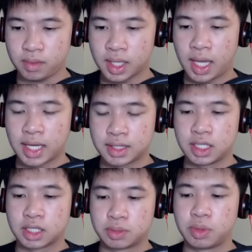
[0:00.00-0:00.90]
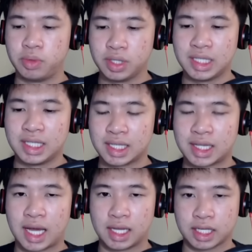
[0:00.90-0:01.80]
XC because we really needed
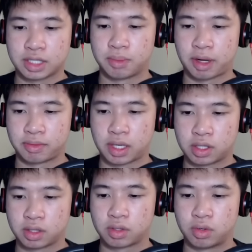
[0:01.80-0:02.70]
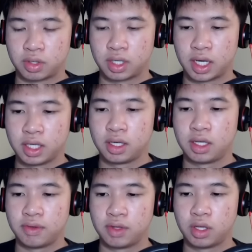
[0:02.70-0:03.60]
that Elixir back from that Golden Knight,
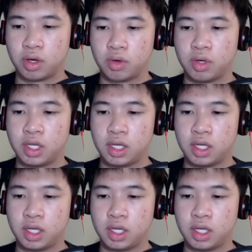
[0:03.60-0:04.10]
even though